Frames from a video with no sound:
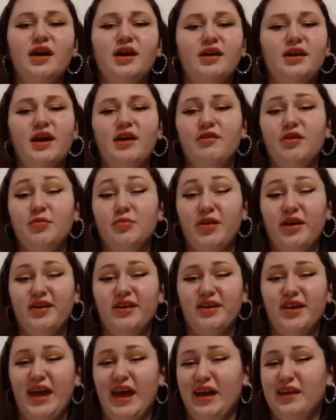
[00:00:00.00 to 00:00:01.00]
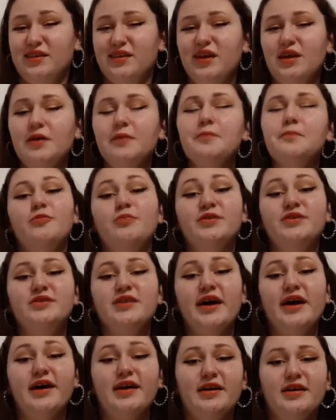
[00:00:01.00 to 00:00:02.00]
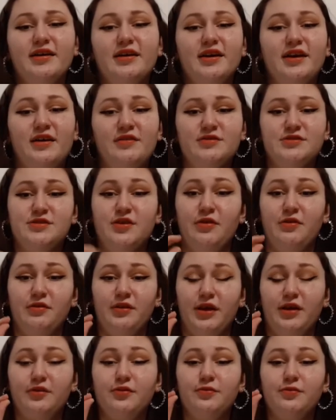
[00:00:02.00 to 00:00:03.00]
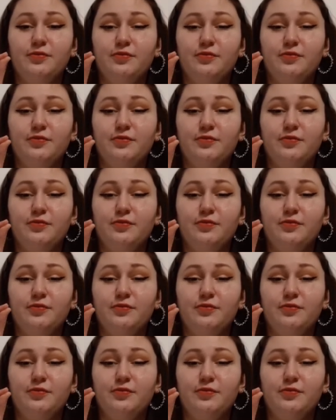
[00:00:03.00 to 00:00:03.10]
and gave him like candy, but like he was going like